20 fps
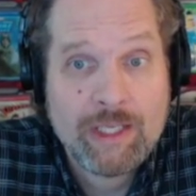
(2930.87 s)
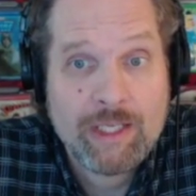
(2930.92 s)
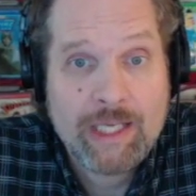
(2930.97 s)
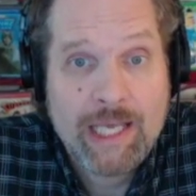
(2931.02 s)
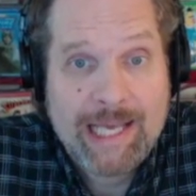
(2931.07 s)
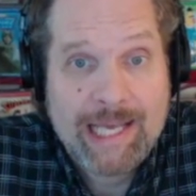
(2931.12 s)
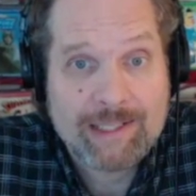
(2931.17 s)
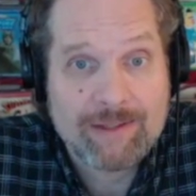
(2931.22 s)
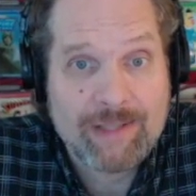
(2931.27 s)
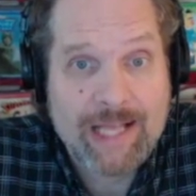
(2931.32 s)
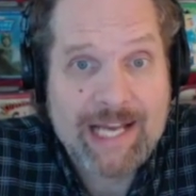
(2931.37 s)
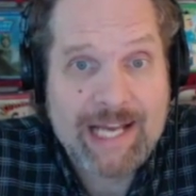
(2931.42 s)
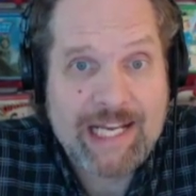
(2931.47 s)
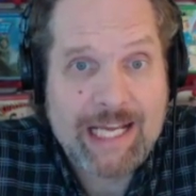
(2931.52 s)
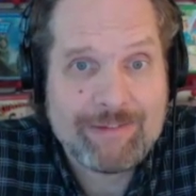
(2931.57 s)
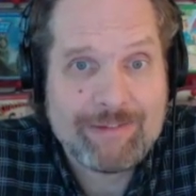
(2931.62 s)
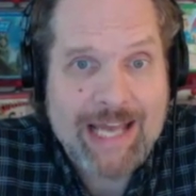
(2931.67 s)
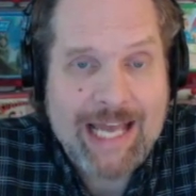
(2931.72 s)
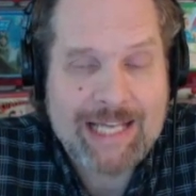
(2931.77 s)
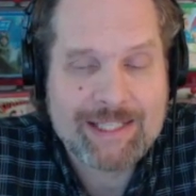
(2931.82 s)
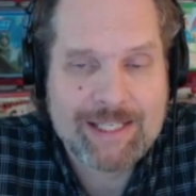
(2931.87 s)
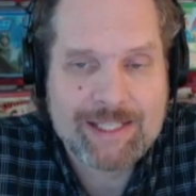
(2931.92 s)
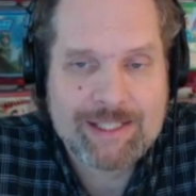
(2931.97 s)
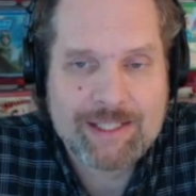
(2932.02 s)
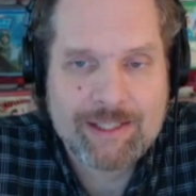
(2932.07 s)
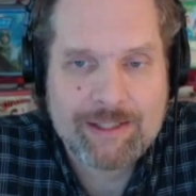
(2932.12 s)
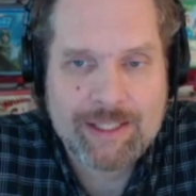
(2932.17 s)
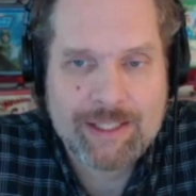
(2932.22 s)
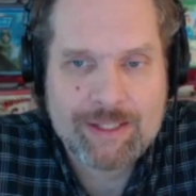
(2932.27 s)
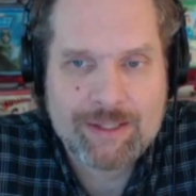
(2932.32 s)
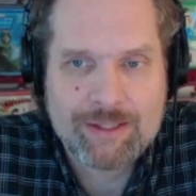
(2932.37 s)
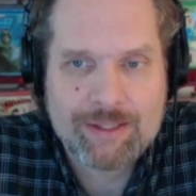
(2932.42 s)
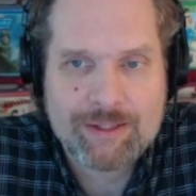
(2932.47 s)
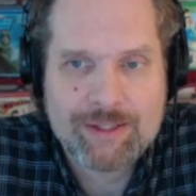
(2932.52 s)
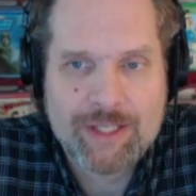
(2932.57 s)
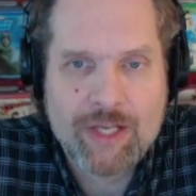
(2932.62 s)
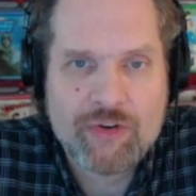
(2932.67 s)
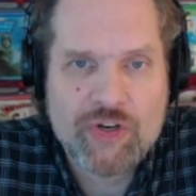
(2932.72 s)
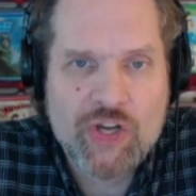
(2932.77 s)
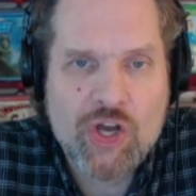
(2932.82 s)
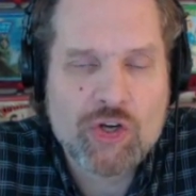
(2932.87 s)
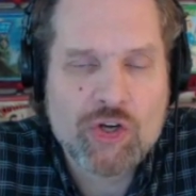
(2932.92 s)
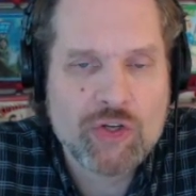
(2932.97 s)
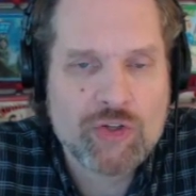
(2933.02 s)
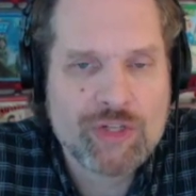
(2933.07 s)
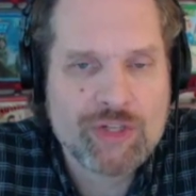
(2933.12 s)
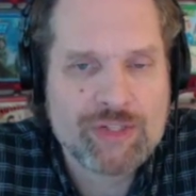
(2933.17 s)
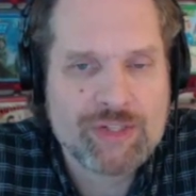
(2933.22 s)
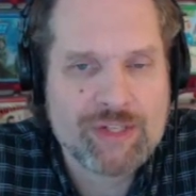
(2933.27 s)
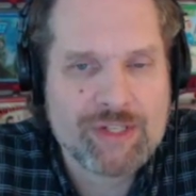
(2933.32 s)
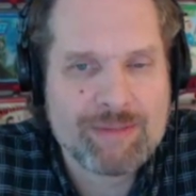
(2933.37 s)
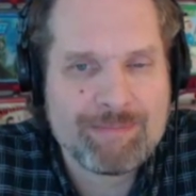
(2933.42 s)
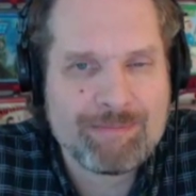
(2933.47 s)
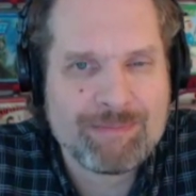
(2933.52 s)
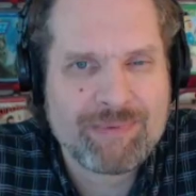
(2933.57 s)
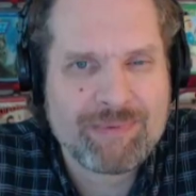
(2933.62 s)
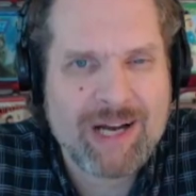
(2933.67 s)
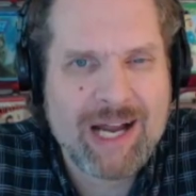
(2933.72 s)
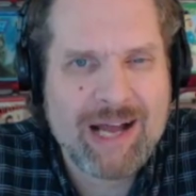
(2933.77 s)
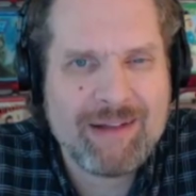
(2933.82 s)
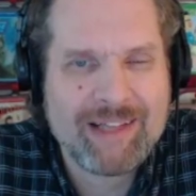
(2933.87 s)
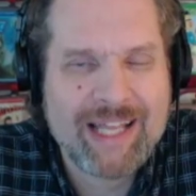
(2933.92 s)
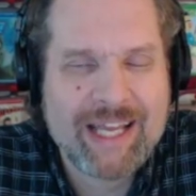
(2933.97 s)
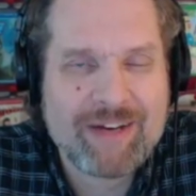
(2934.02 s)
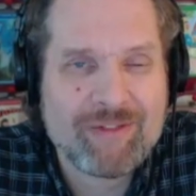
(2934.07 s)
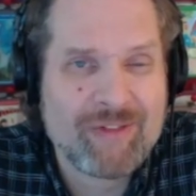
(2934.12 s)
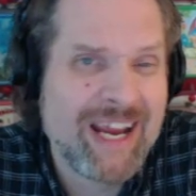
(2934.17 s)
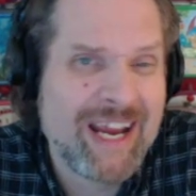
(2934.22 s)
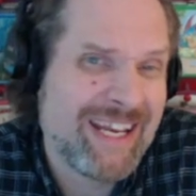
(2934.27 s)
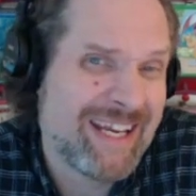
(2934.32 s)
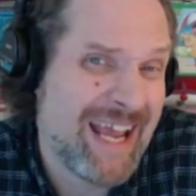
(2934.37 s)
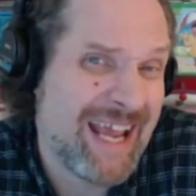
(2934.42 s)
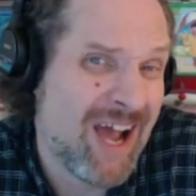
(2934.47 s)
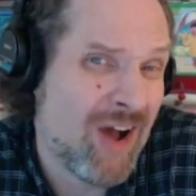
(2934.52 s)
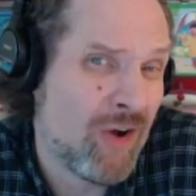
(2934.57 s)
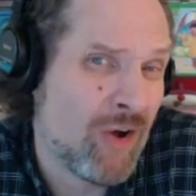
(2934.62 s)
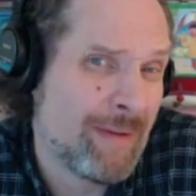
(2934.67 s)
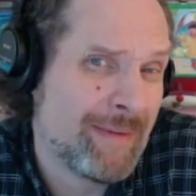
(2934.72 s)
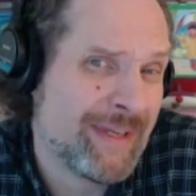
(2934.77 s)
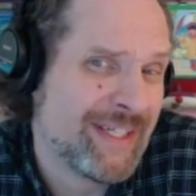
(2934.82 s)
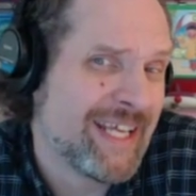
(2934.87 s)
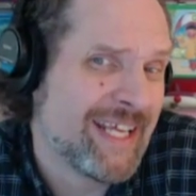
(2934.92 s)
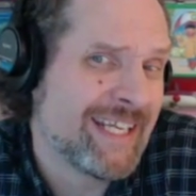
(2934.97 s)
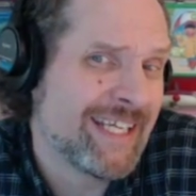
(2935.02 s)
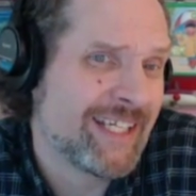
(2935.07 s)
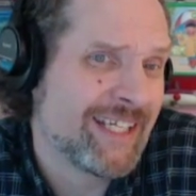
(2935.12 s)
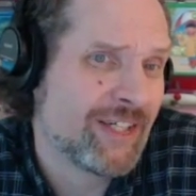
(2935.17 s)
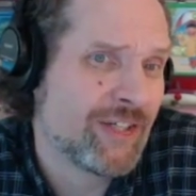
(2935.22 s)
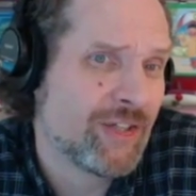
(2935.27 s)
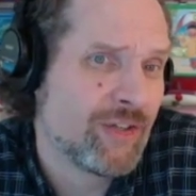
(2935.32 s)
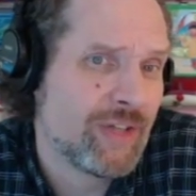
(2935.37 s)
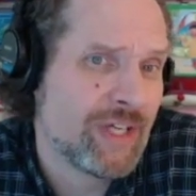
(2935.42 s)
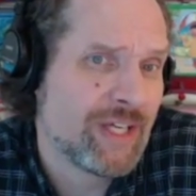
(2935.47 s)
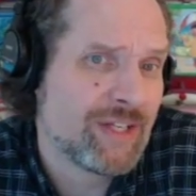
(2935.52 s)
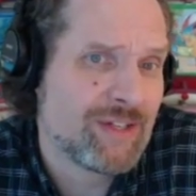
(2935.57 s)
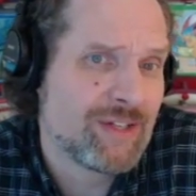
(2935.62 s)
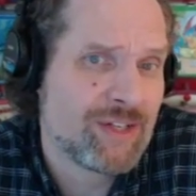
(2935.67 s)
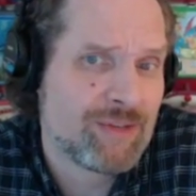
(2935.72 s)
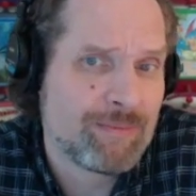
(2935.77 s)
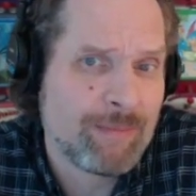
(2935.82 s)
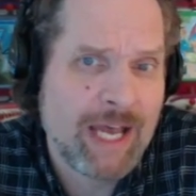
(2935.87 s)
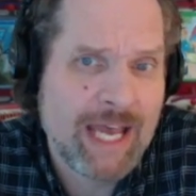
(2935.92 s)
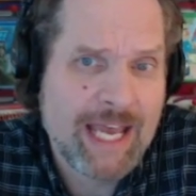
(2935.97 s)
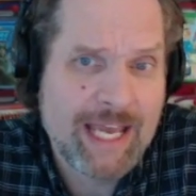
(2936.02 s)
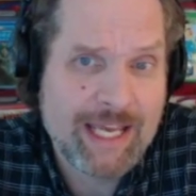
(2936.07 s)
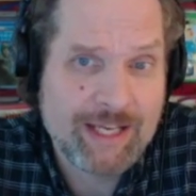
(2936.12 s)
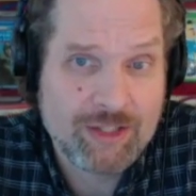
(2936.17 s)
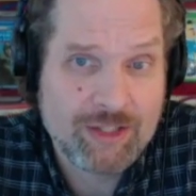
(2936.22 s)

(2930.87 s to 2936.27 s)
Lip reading: And glad to have access to this. Senryoku, this is like right now I'm intending to do this as my